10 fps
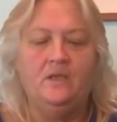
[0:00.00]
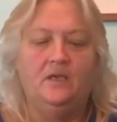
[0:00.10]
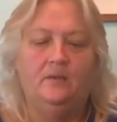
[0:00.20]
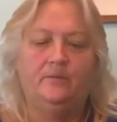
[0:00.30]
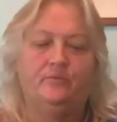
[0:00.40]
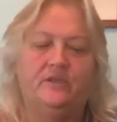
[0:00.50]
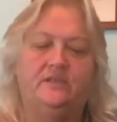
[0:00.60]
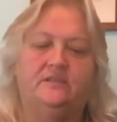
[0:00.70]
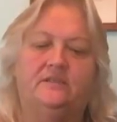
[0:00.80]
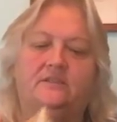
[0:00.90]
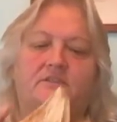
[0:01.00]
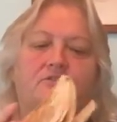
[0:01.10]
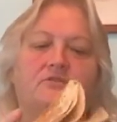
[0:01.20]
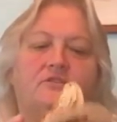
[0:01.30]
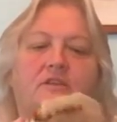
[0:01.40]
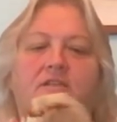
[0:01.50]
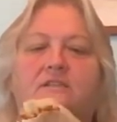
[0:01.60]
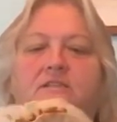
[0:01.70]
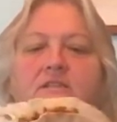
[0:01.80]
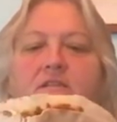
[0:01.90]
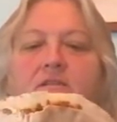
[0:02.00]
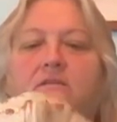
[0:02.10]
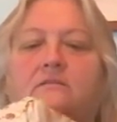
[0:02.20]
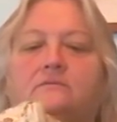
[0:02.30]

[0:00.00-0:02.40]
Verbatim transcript: I'm gonna break into this too so you guys can see it.